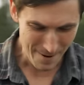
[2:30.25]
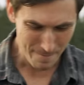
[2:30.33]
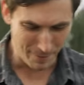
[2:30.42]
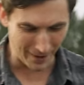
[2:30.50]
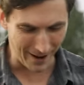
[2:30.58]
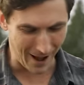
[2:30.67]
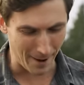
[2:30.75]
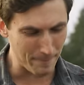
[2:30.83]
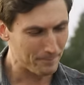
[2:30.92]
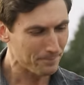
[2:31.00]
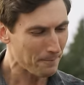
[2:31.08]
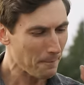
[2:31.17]
But
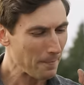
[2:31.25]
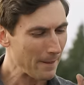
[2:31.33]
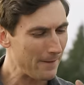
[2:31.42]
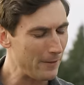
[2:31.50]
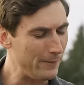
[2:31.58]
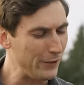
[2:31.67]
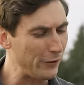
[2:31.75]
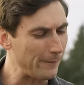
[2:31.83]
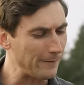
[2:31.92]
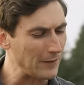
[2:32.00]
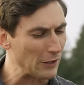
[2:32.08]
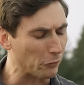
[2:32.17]
um, the V Z
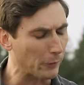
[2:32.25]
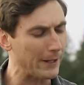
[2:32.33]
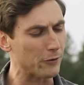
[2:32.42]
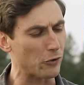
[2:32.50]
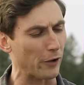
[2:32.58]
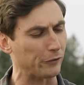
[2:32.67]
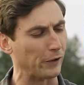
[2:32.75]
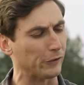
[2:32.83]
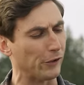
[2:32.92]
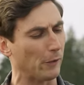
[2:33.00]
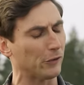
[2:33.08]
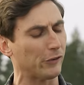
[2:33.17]
fifty-eight is really interesting,
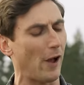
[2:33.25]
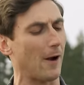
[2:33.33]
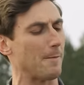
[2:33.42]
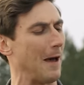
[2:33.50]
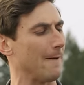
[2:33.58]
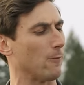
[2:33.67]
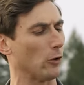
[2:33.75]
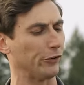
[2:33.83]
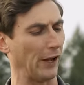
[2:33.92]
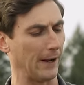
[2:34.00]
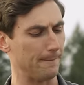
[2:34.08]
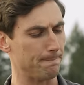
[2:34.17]
so let's talk about it for a
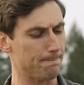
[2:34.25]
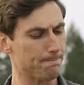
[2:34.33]
second.